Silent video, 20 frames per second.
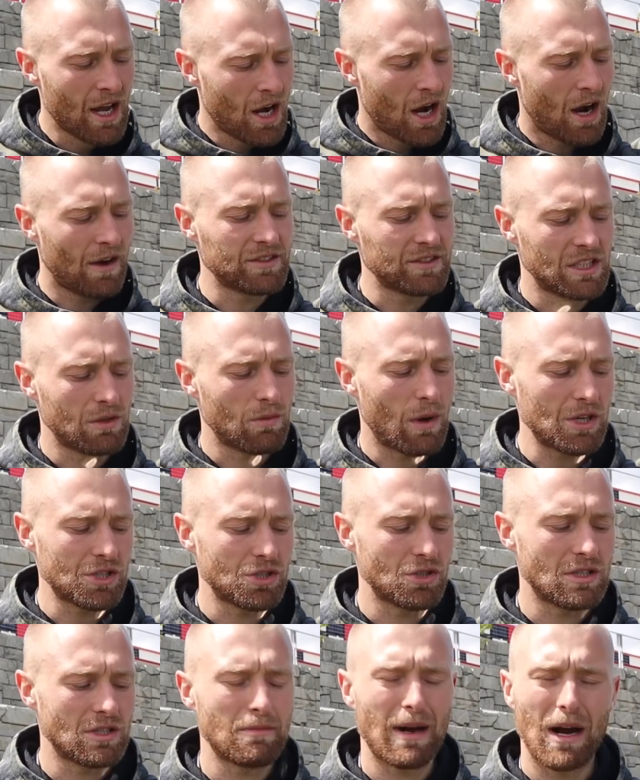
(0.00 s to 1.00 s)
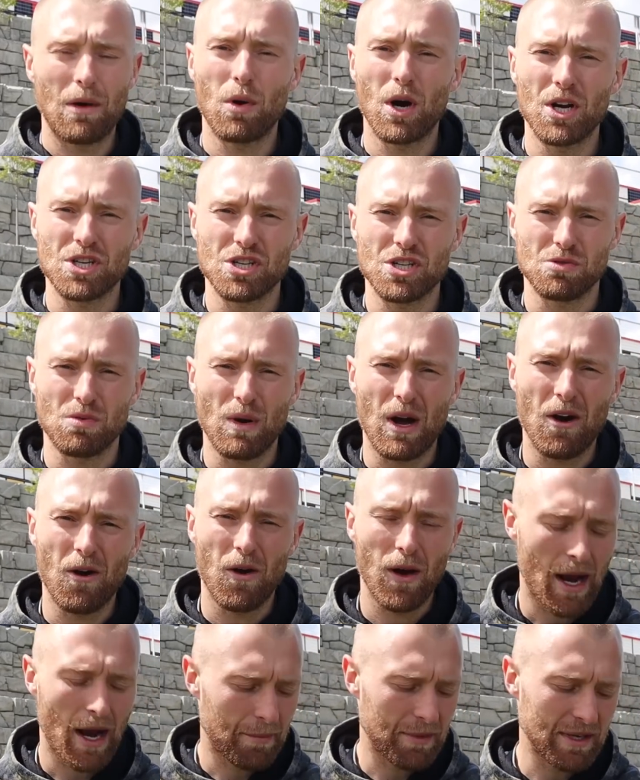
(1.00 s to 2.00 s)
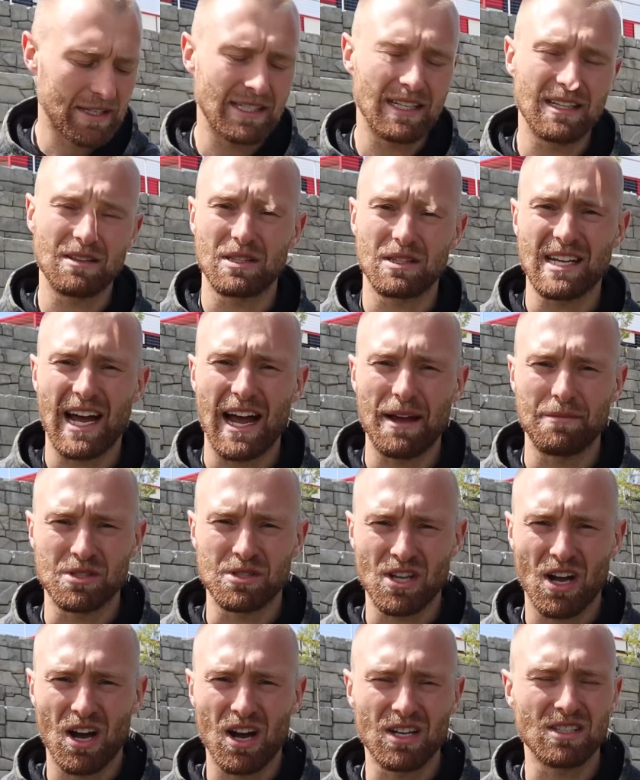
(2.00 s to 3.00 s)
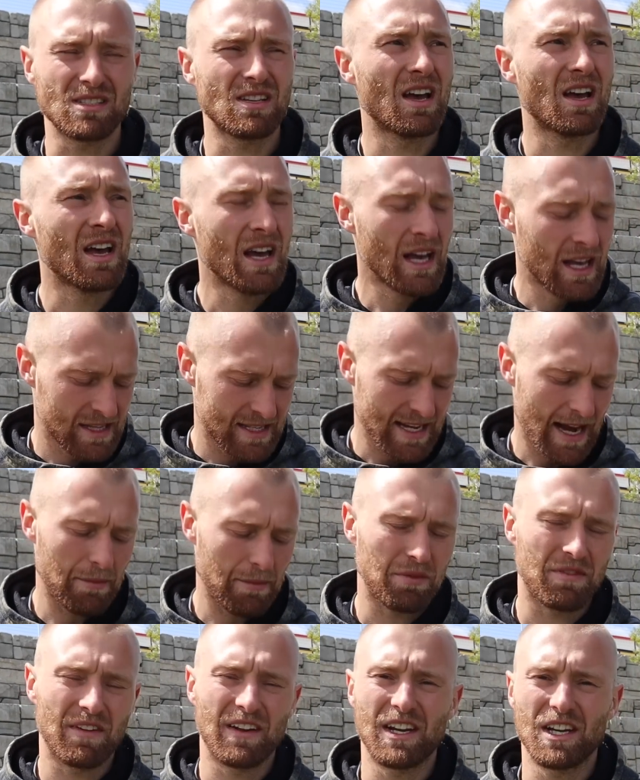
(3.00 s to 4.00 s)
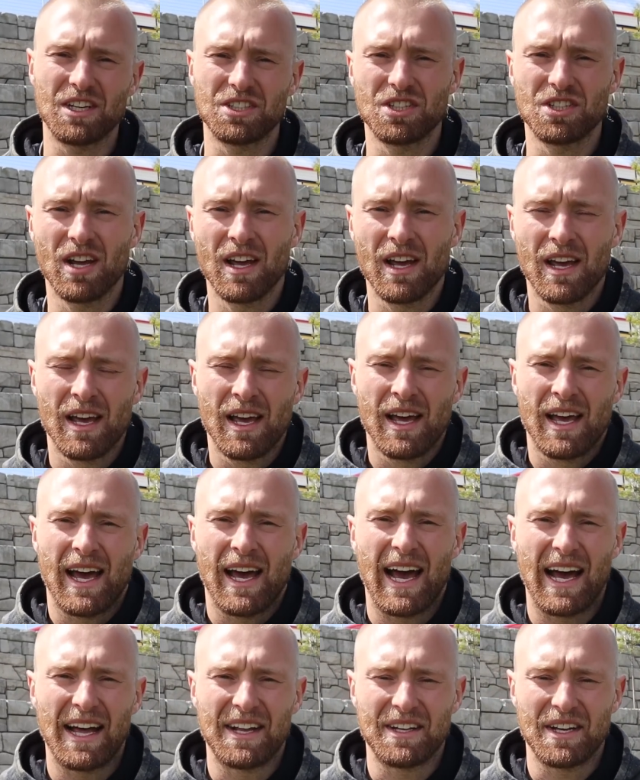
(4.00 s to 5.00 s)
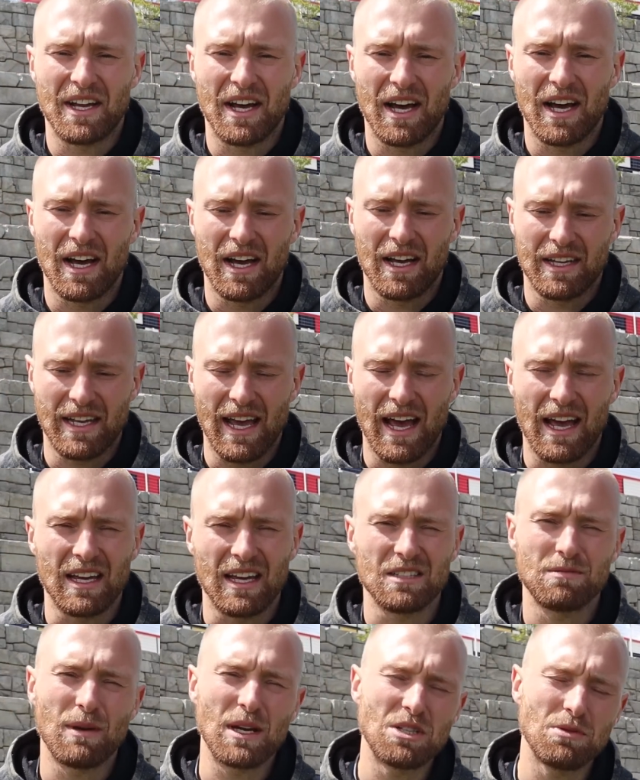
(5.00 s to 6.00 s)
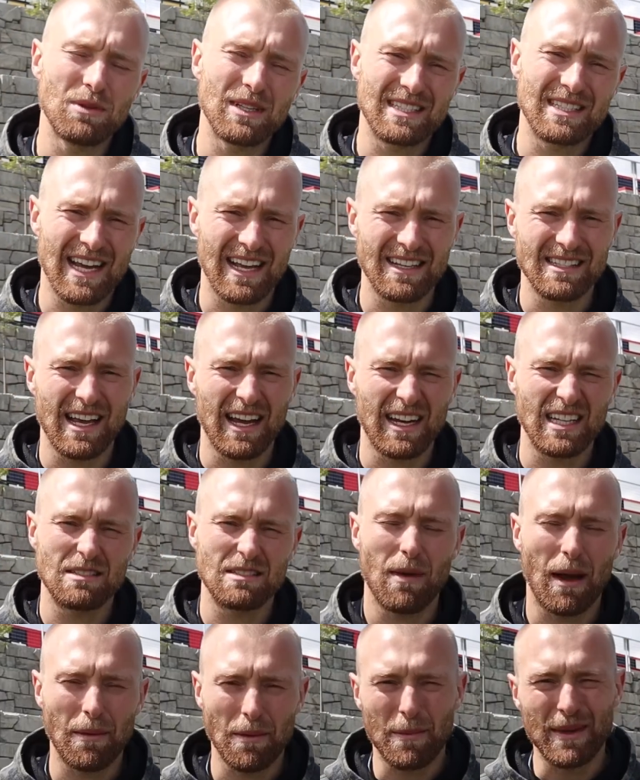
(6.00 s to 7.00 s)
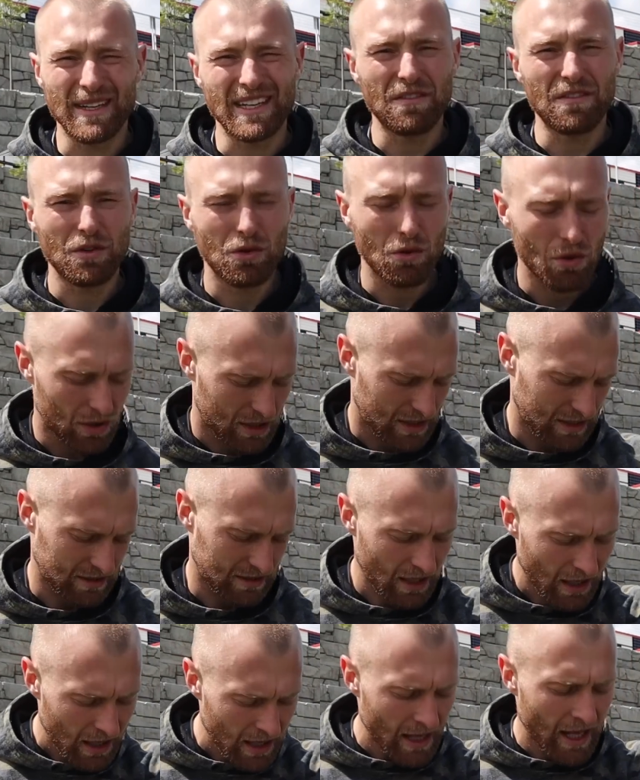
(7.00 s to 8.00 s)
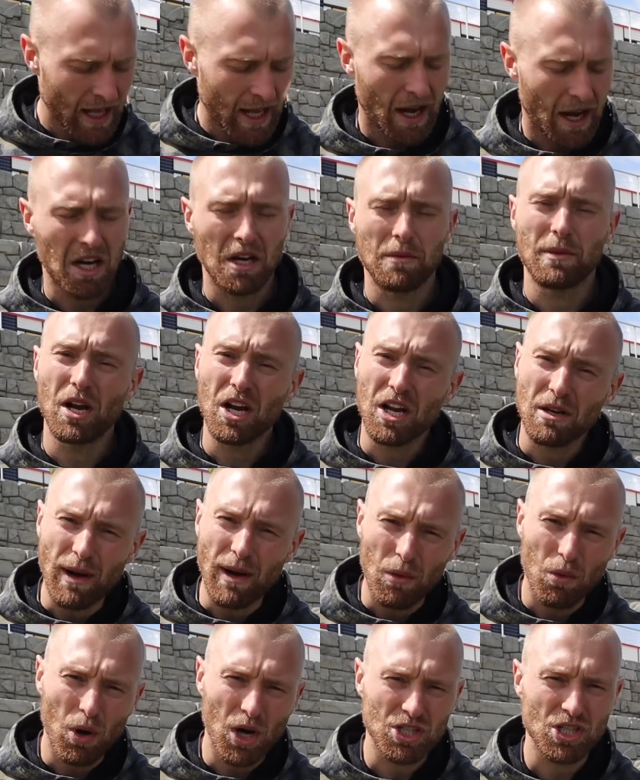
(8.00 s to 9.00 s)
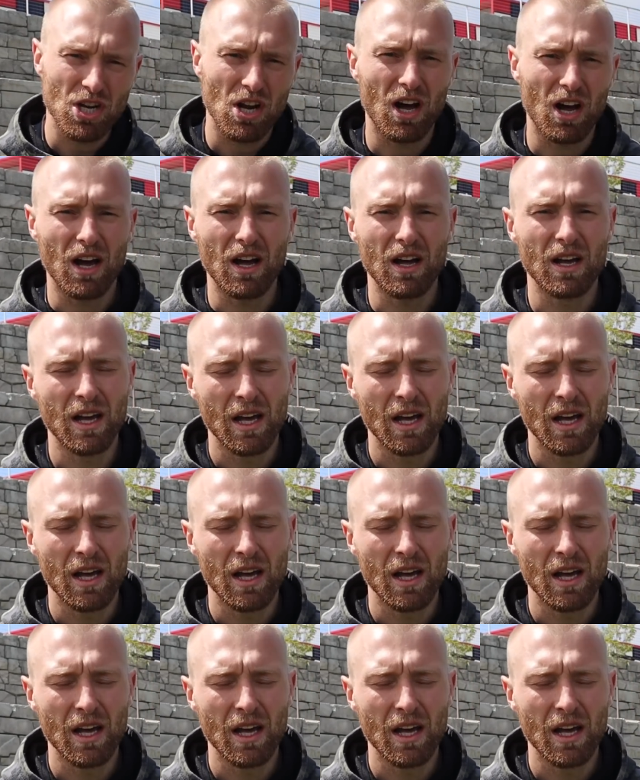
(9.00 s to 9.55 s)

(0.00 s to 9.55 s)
Obviously whilst using my watch as well, I'm gonna see the time starts, time finish, and yeah, especially with the 10 seconds, it might be a bit difficult because I'm gonna be looking at my watch a lot,